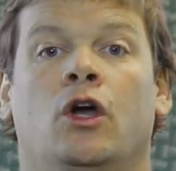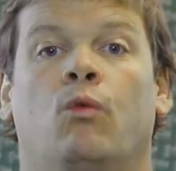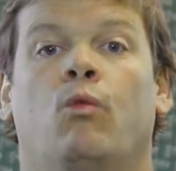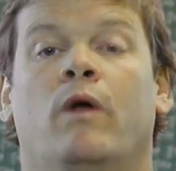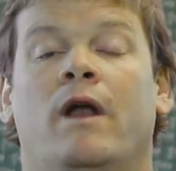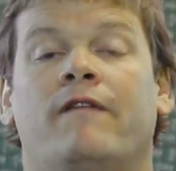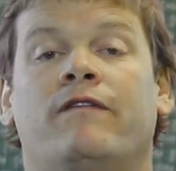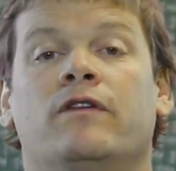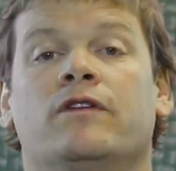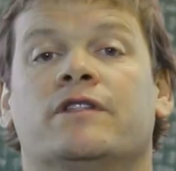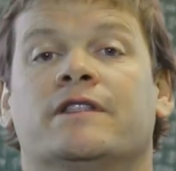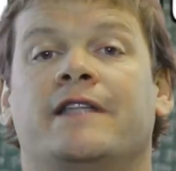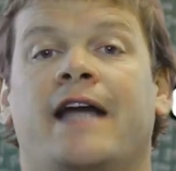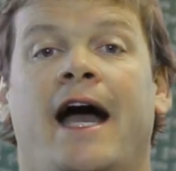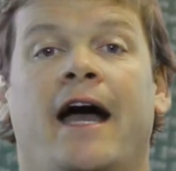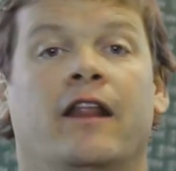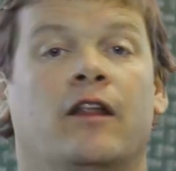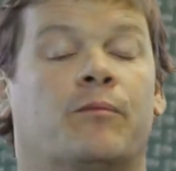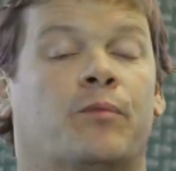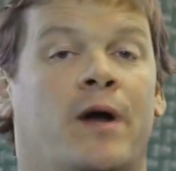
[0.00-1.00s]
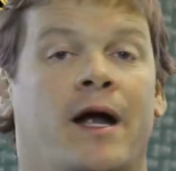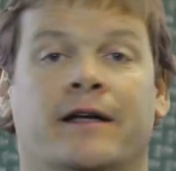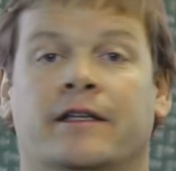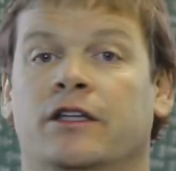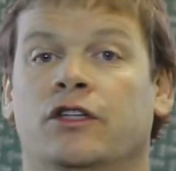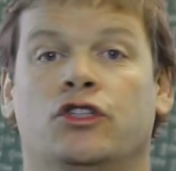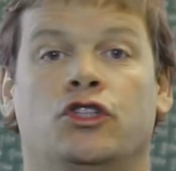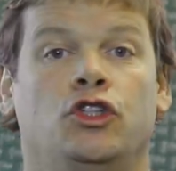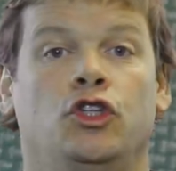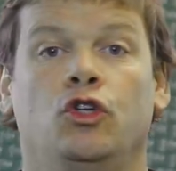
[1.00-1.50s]
Whatever style of
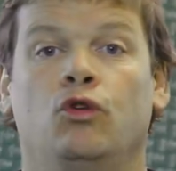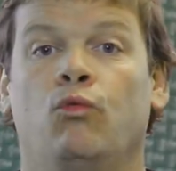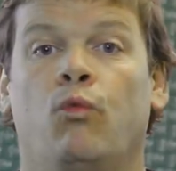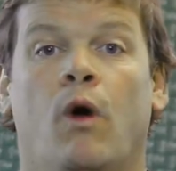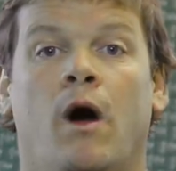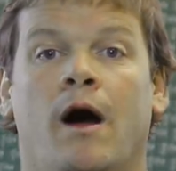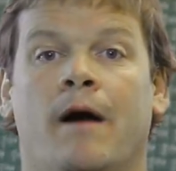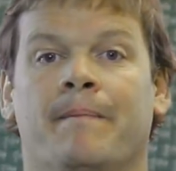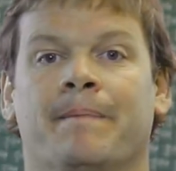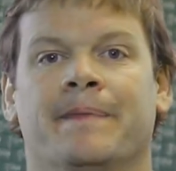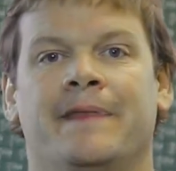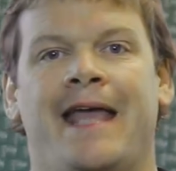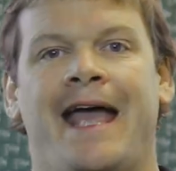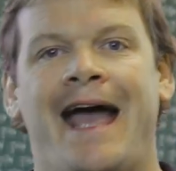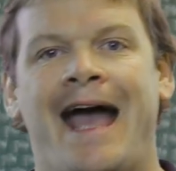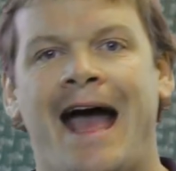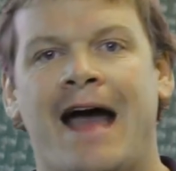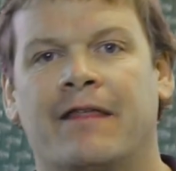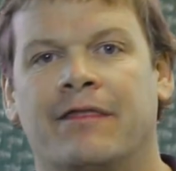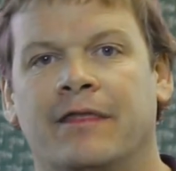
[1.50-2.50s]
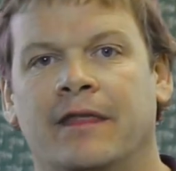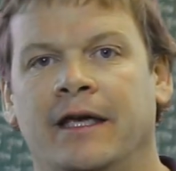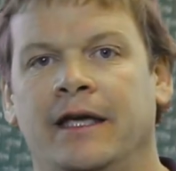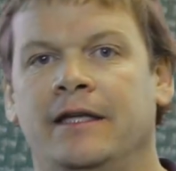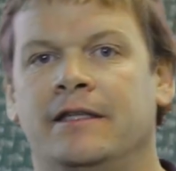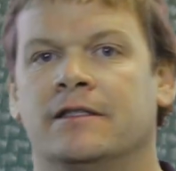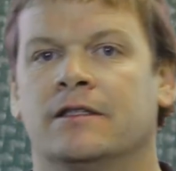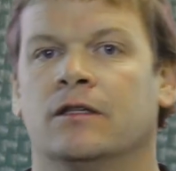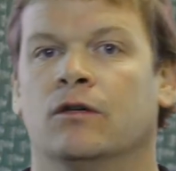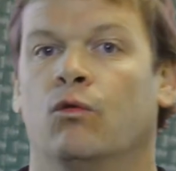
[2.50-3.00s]
practice you want,
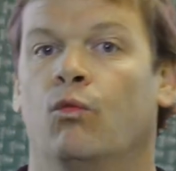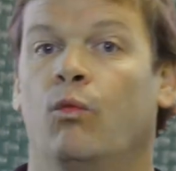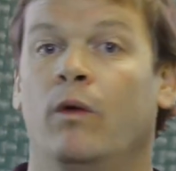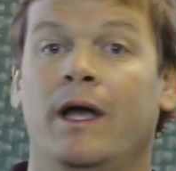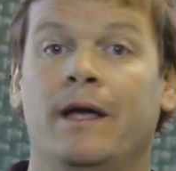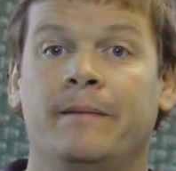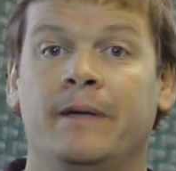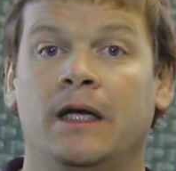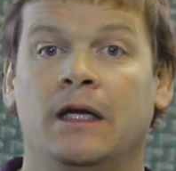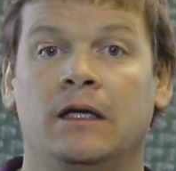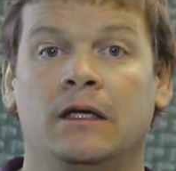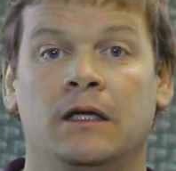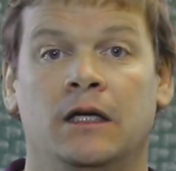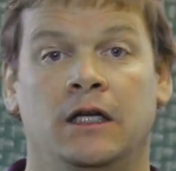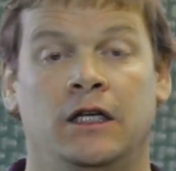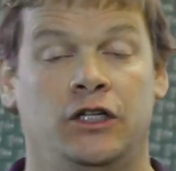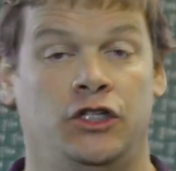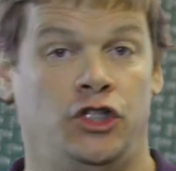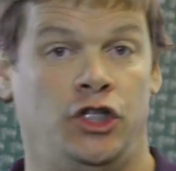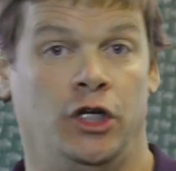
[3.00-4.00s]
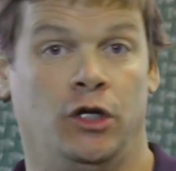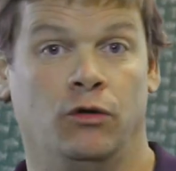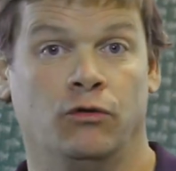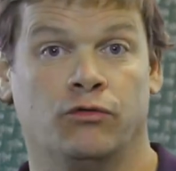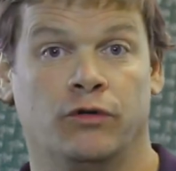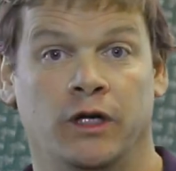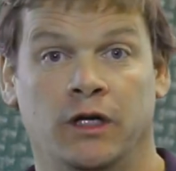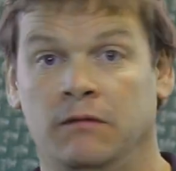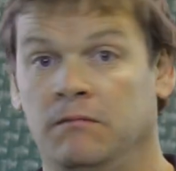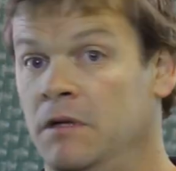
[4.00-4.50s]
athletes, women,
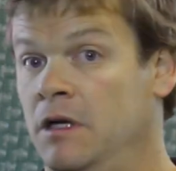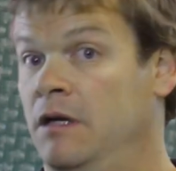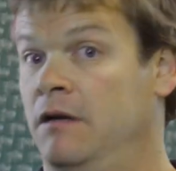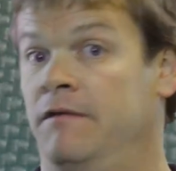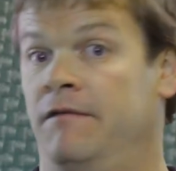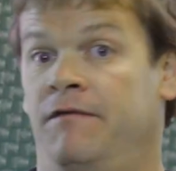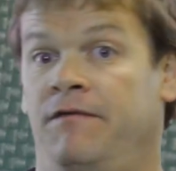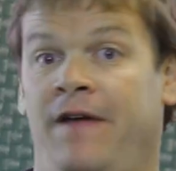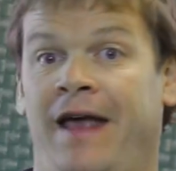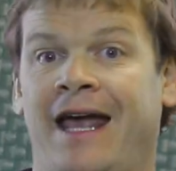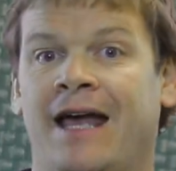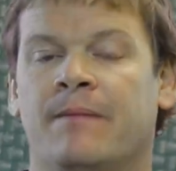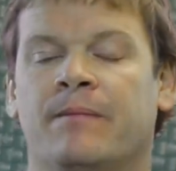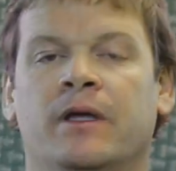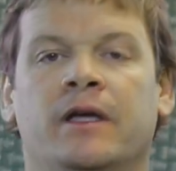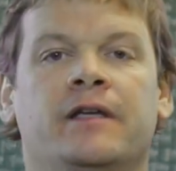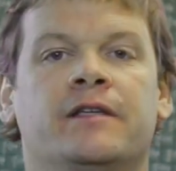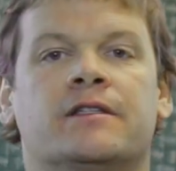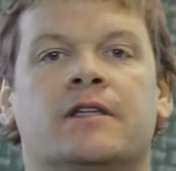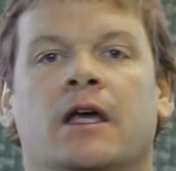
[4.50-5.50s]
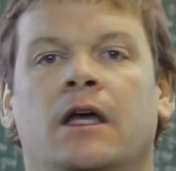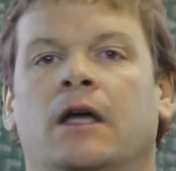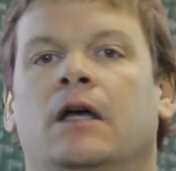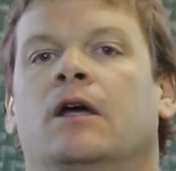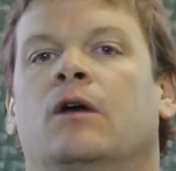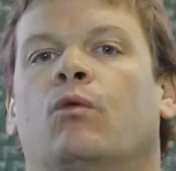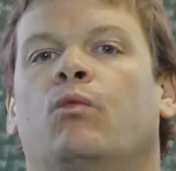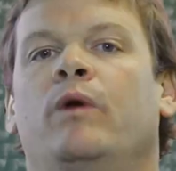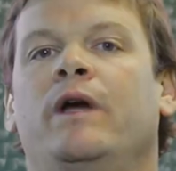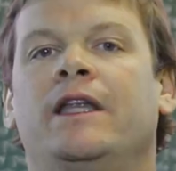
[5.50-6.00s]
children, families,
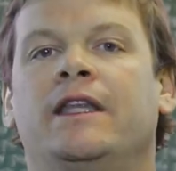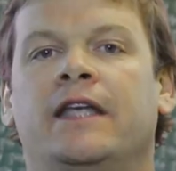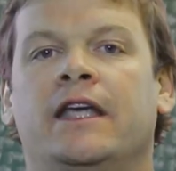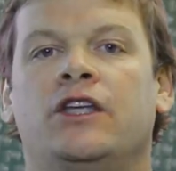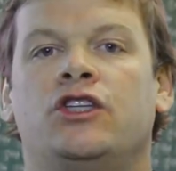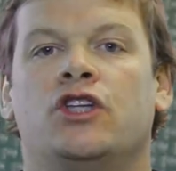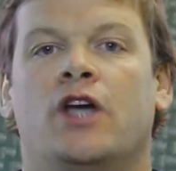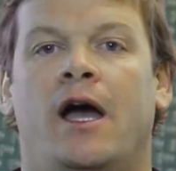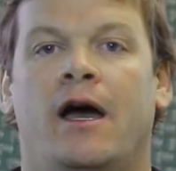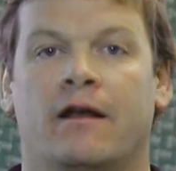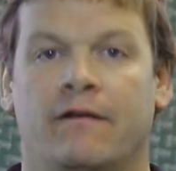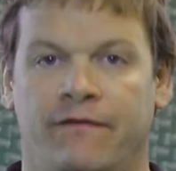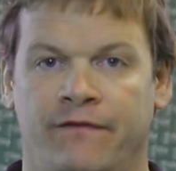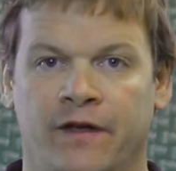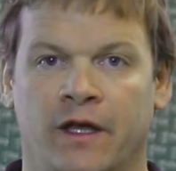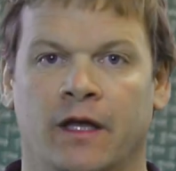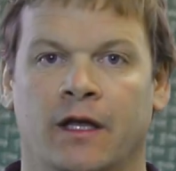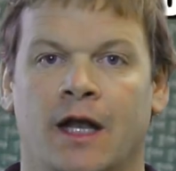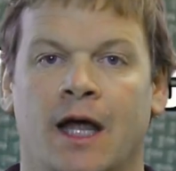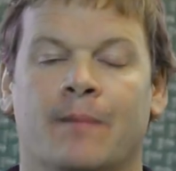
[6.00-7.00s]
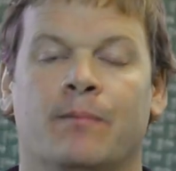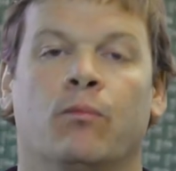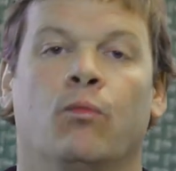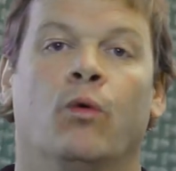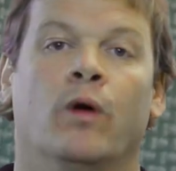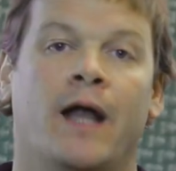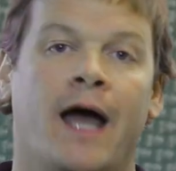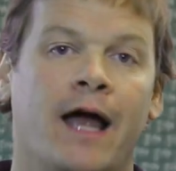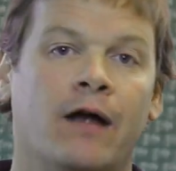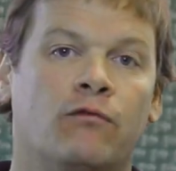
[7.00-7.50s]
we teach you how to fill it up.
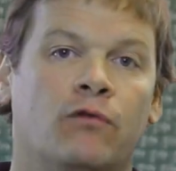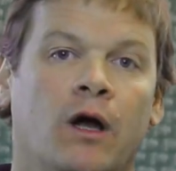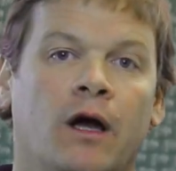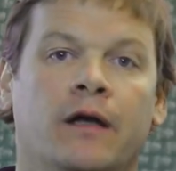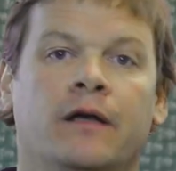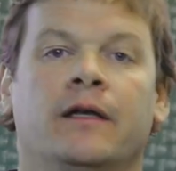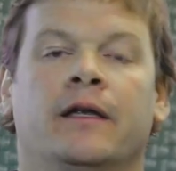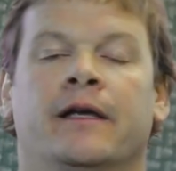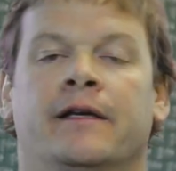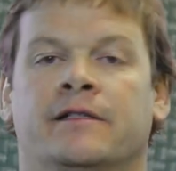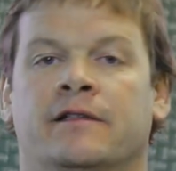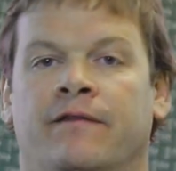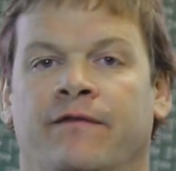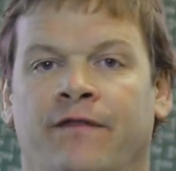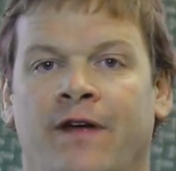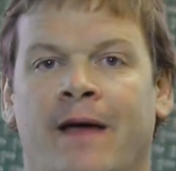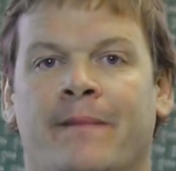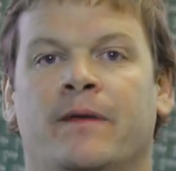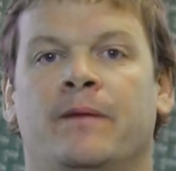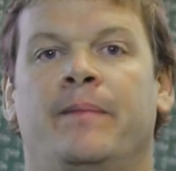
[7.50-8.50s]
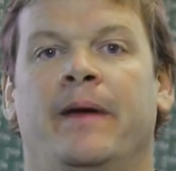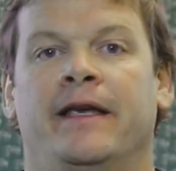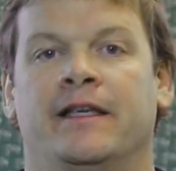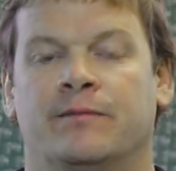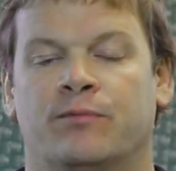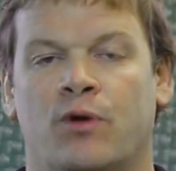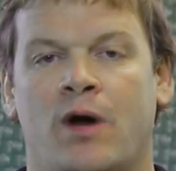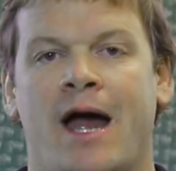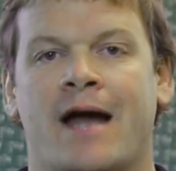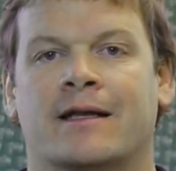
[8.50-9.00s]
What I run is a
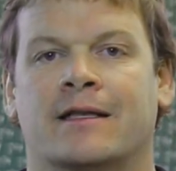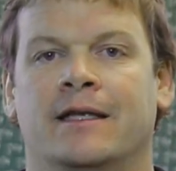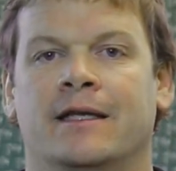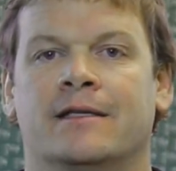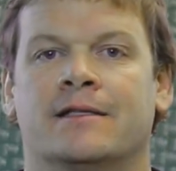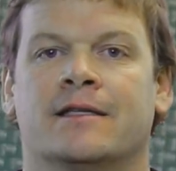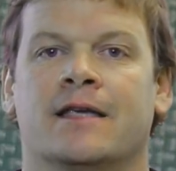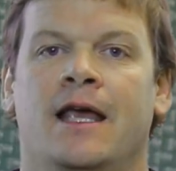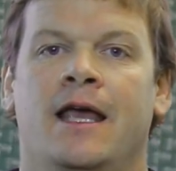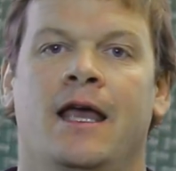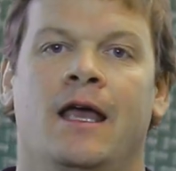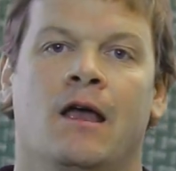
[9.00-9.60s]
family-based practice.